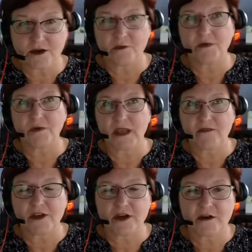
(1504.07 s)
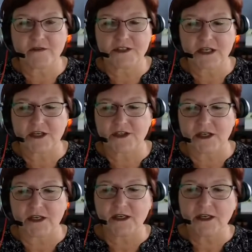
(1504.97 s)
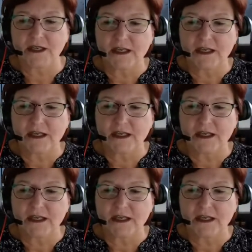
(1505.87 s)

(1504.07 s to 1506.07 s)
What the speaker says: don't, but we have the conversation.